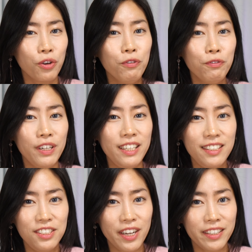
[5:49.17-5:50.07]
So hopefully
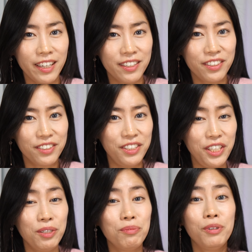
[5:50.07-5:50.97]
DJI technical
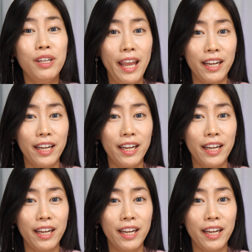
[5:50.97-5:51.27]
team will